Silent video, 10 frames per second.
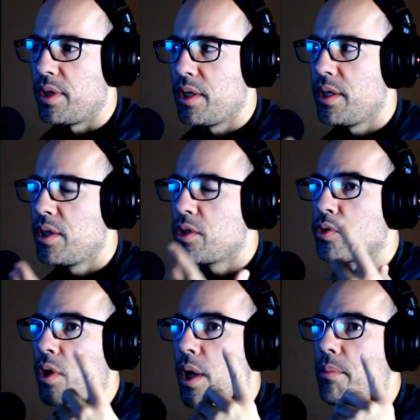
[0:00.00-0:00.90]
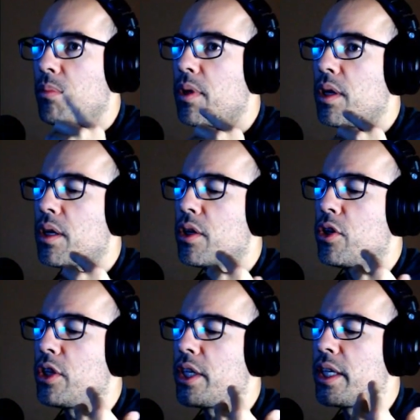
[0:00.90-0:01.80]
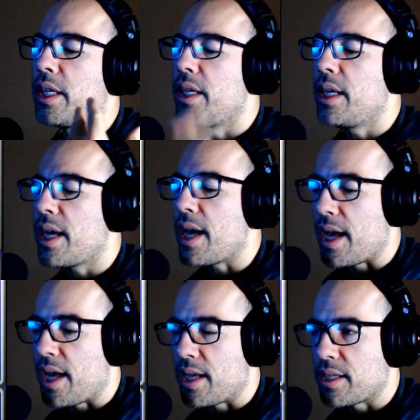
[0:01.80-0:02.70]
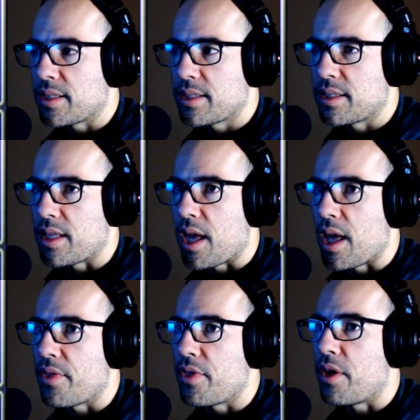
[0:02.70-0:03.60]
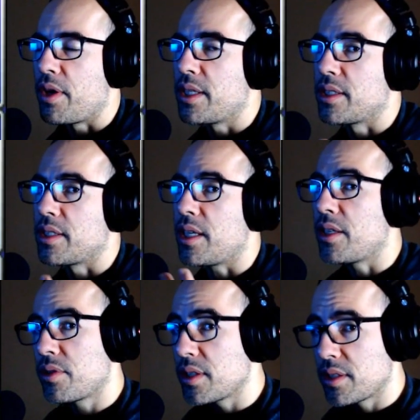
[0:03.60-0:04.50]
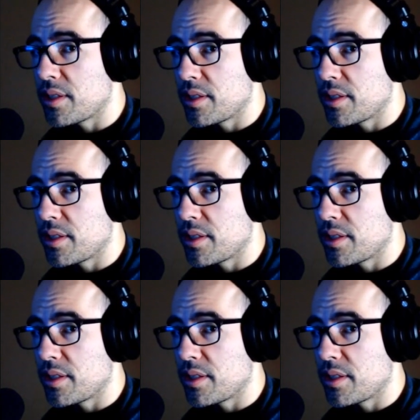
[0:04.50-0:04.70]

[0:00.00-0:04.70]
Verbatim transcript: So I'm going to guess that there isn't interest.